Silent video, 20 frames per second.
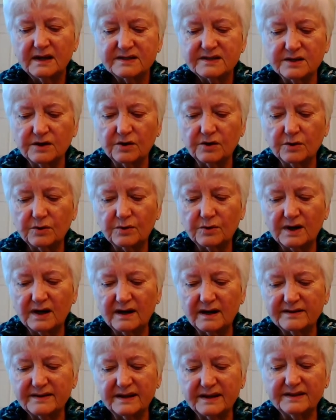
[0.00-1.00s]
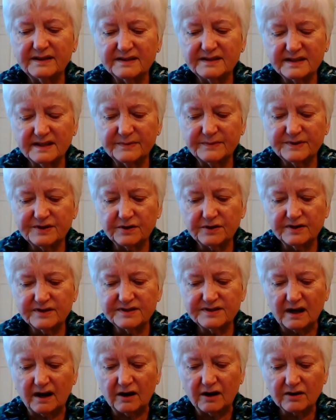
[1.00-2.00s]
So then these
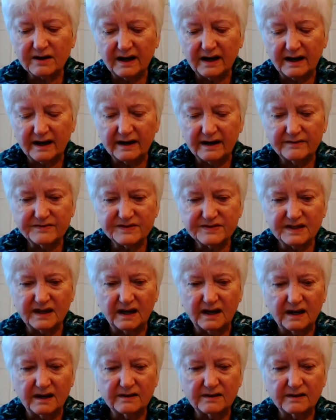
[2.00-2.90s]
cemeteries, archives,